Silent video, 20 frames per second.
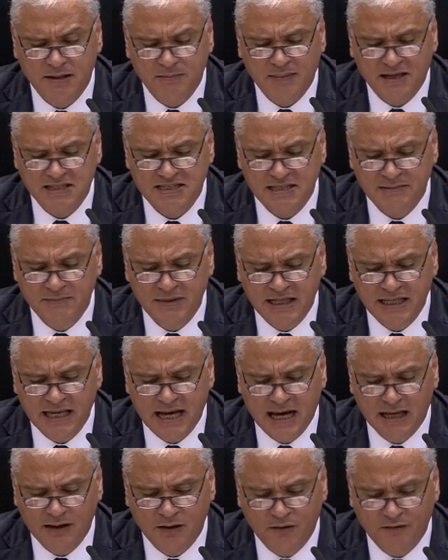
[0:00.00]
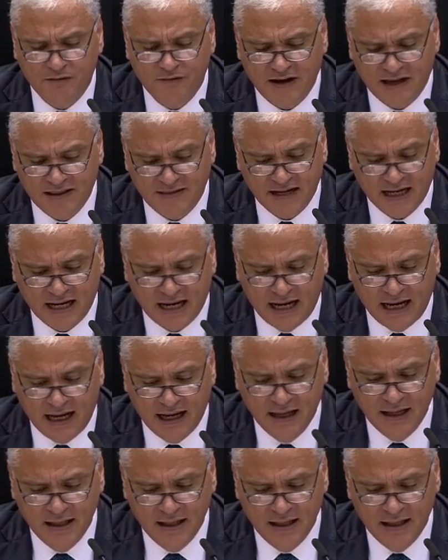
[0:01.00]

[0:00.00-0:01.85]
Massimiliano FEDRIGA.